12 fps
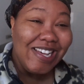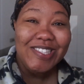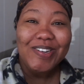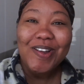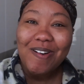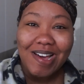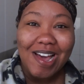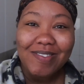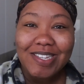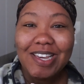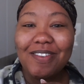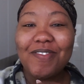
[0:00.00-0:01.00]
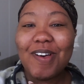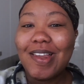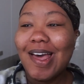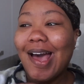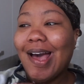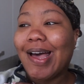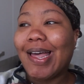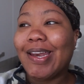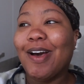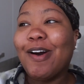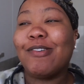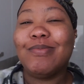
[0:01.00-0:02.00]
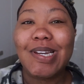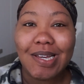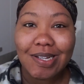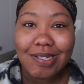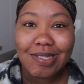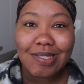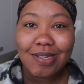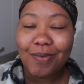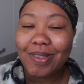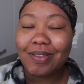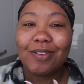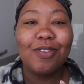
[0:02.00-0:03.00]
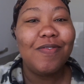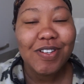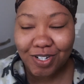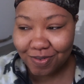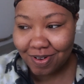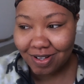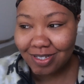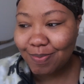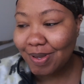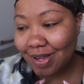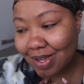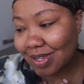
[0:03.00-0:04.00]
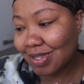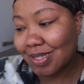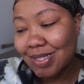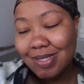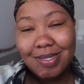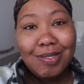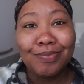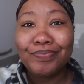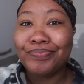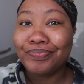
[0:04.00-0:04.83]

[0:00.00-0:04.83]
So know, I have to give you an update with no visuals because